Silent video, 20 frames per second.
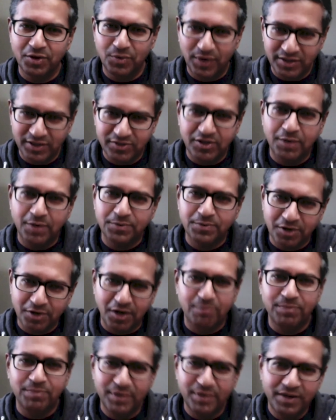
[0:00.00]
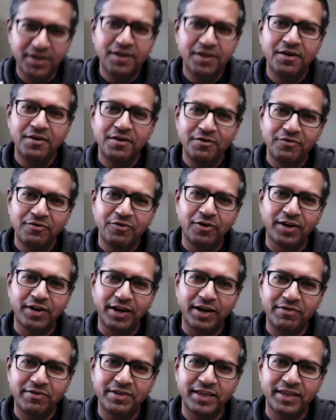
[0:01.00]
your one-stop shop for
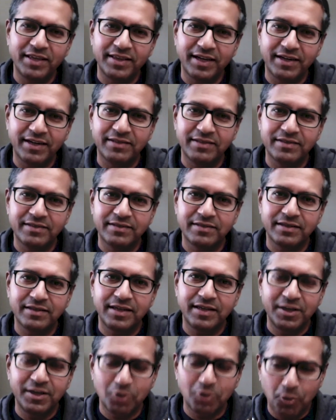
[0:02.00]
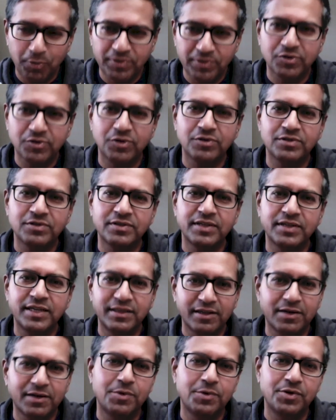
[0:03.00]
everything that is in open source
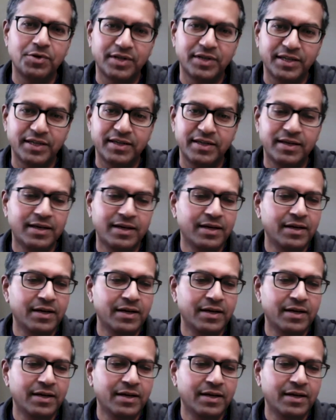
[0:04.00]
in the community.